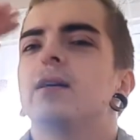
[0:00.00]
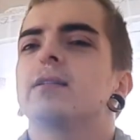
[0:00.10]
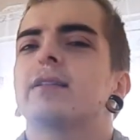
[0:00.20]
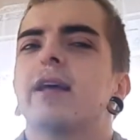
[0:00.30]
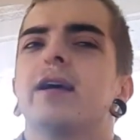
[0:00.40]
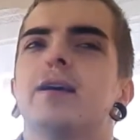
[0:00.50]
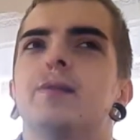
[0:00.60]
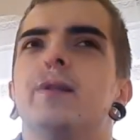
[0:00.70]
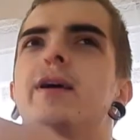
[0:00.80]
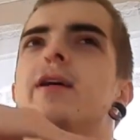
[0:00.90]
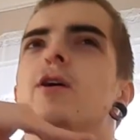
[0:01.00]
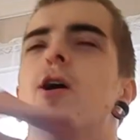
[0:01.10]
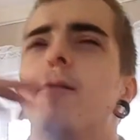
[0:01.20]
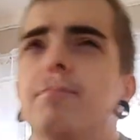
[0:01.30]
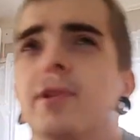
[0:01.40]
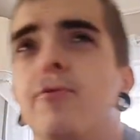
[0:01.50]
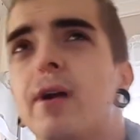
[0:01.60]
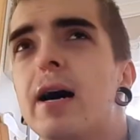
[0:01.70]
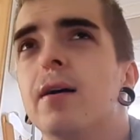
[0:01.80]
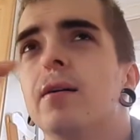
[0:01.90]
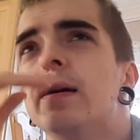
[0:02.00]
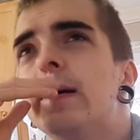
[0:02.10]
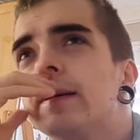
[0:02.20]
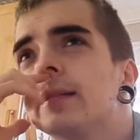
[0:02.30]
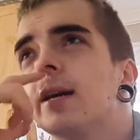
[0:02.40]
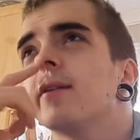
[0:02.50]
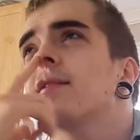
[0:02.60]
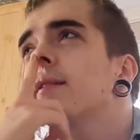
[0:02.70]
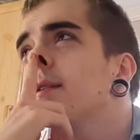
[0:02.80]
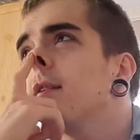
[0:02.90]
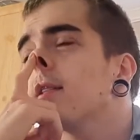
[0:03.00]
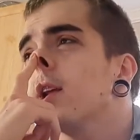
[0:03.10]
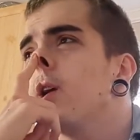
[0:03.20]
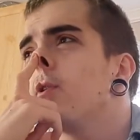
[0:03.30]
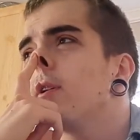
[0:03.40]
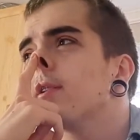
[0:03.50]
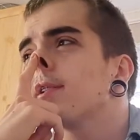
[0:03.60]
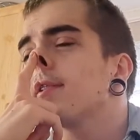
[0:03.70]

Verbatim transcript: the thing leading up to that, that is the scariest.